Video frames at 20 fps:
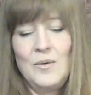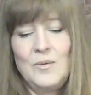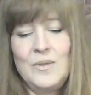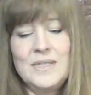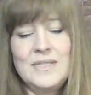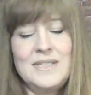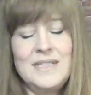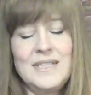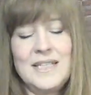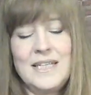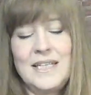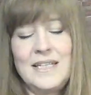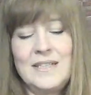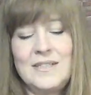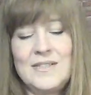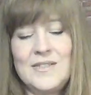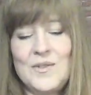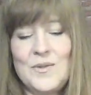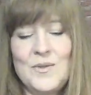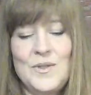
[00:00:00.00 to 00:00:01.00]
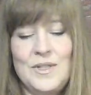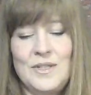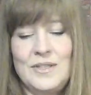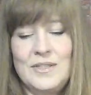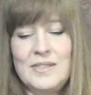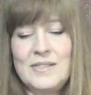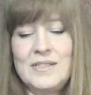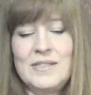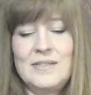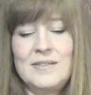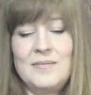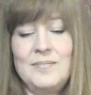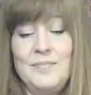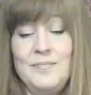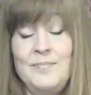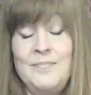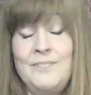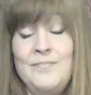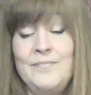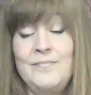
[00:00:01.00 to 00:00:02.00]
What's the King of Swords?
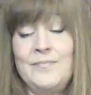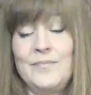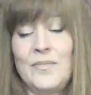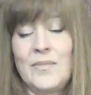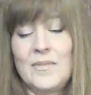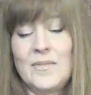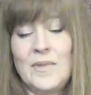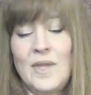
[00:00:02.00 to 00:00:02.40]
Mm.